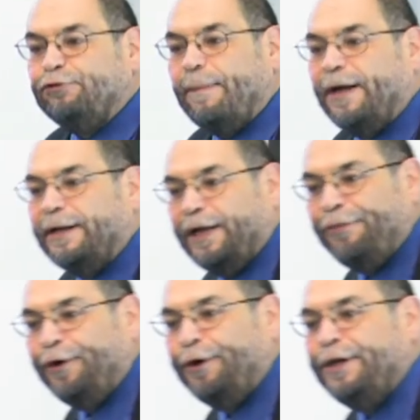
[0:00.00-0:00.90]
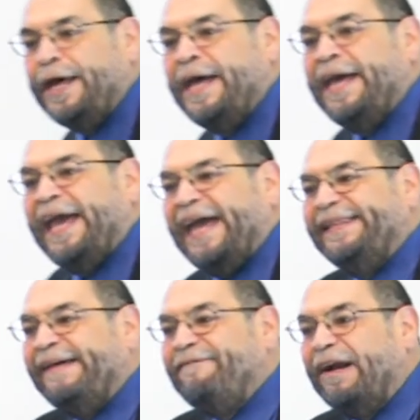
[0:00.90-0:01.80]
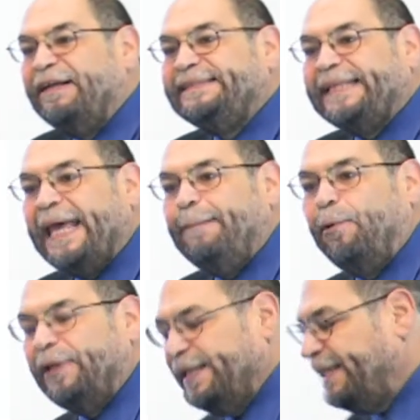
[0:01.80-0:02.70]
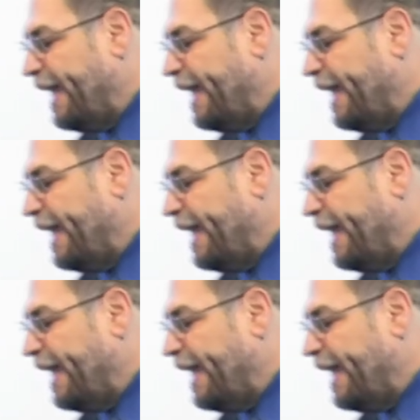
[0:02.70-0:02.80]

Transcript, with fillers: to about a third, and then very stable in the